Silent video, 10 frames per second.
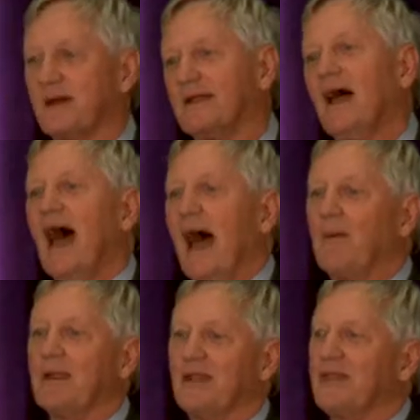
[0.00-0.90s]
but I
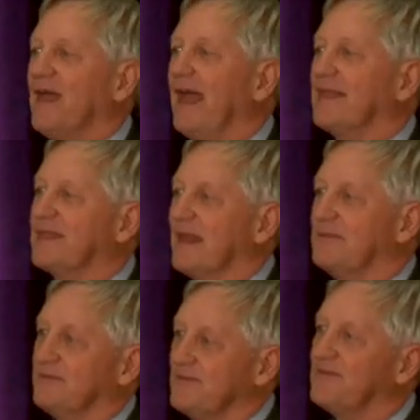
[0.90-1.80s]
want to thank
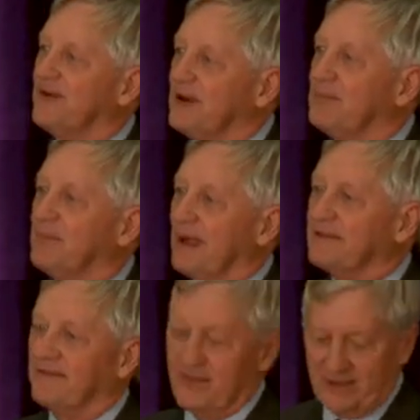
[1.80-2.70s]
them very much
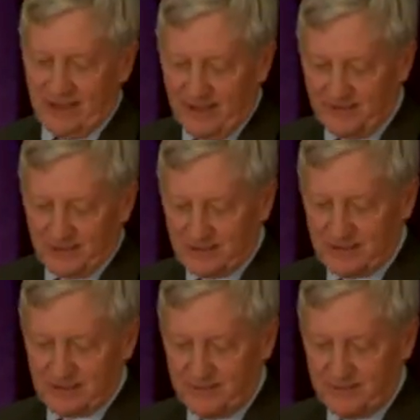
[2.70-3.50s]
for their efforts.